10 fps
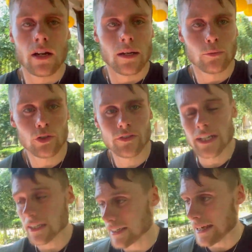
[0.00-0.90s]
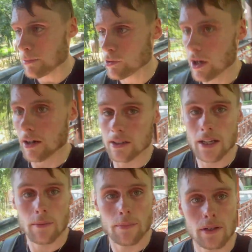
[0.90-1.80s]
I'm not even at the cable car
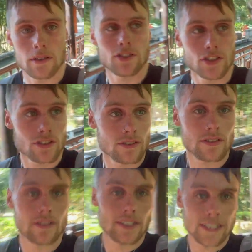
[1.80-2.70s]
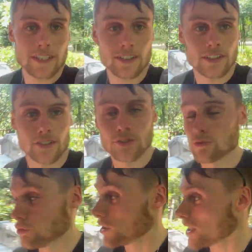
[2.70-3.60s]
yet, but just here is
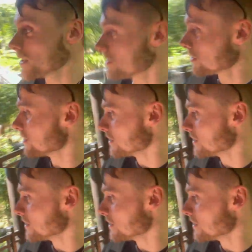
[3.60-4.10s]
really nice.